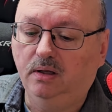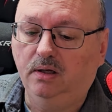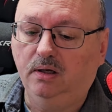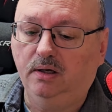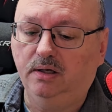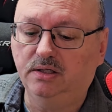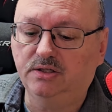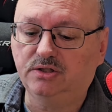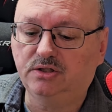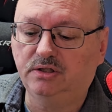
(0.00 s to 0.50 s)

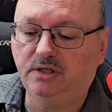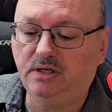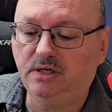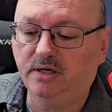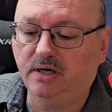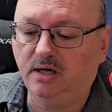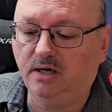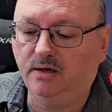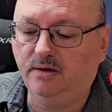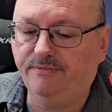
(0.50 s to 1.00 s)
It's
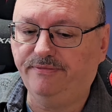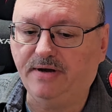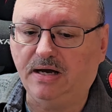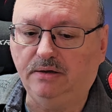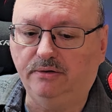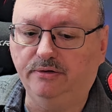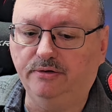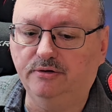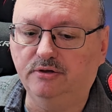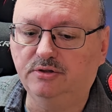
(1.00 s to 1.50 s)
the
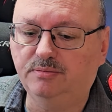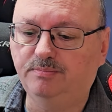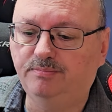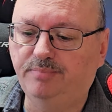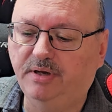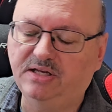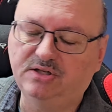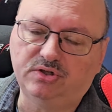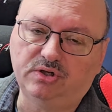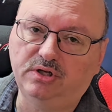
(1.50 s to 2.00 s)
Founders,
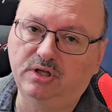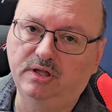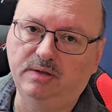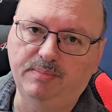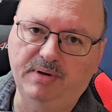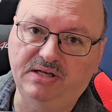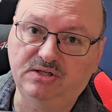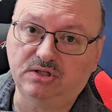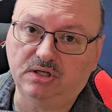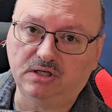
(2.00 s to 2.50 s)
basically the
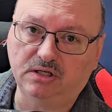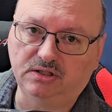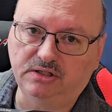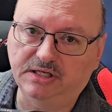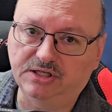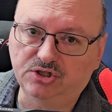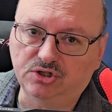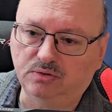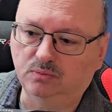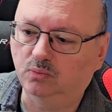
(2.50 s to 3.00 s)
basic
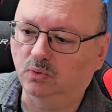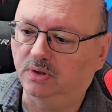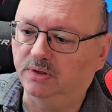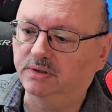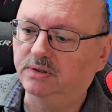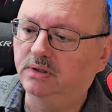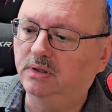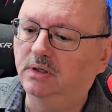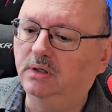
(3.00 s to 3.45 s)
edition one.